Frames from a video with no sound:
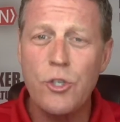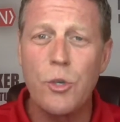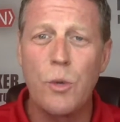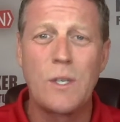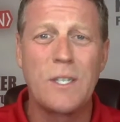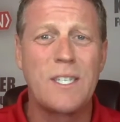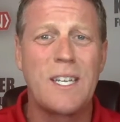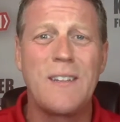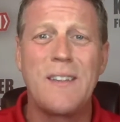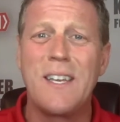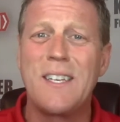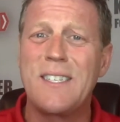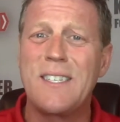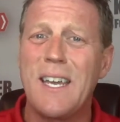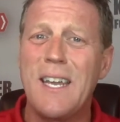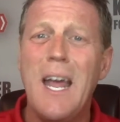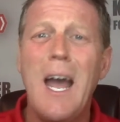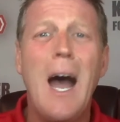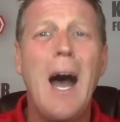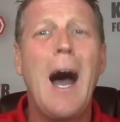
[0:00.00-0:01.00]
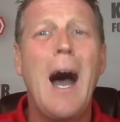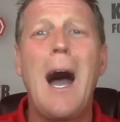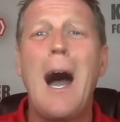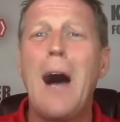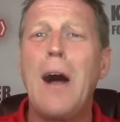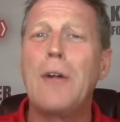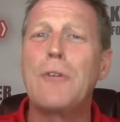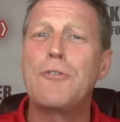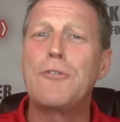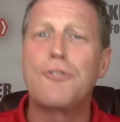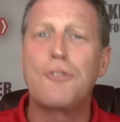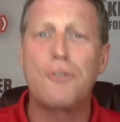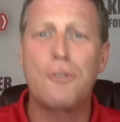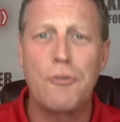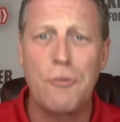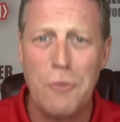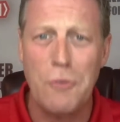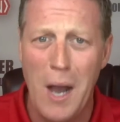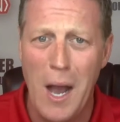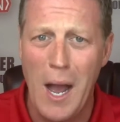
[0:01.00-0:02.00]
So instead, they said, I'll
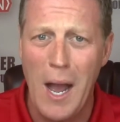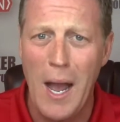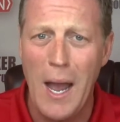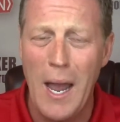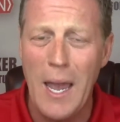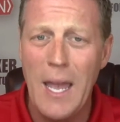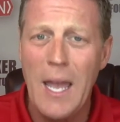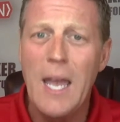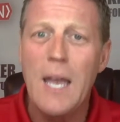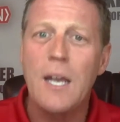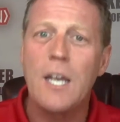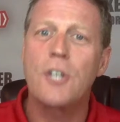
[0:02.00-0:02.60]
try.